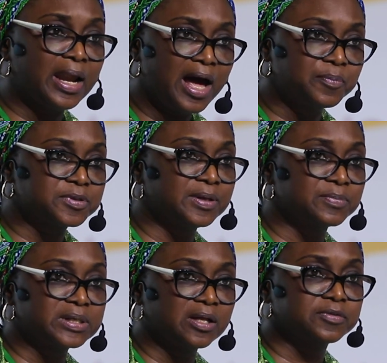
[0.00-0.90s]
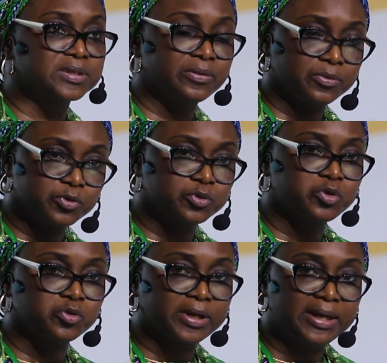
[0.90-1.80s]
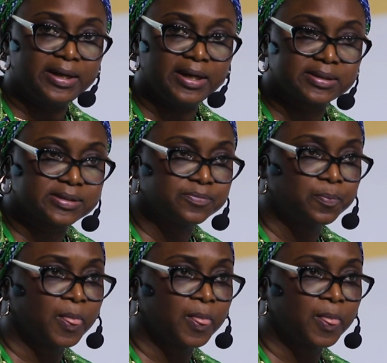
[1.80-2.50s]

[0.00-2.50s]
labs themselves, and also to clinics.